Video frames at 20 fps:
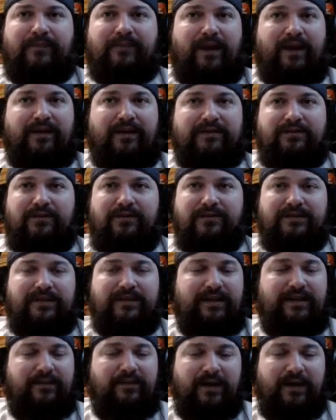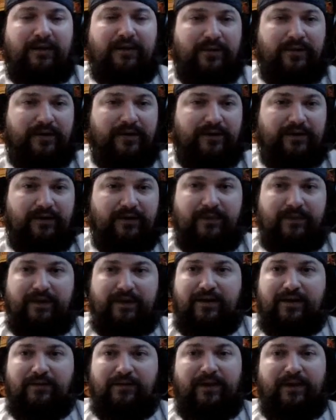as long as they keep making money, they're going to be
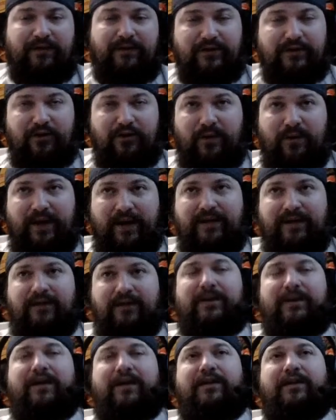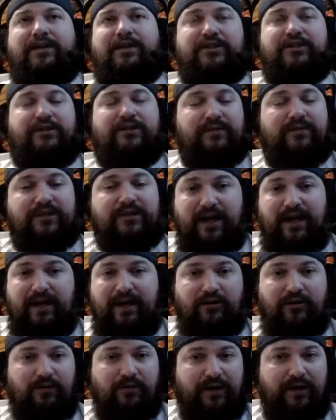there. We have Snow White coming out next year, which
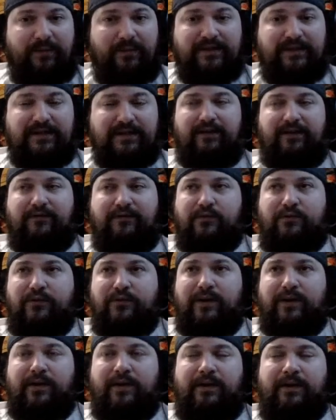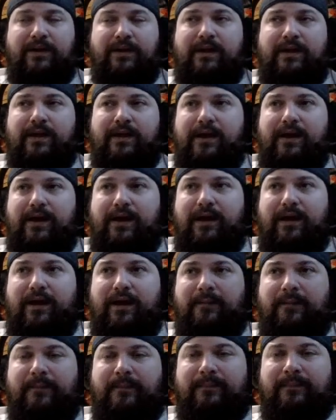I know I'm excited for.
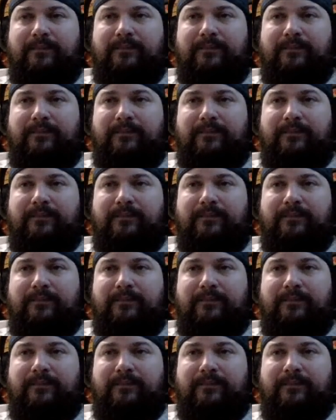Um,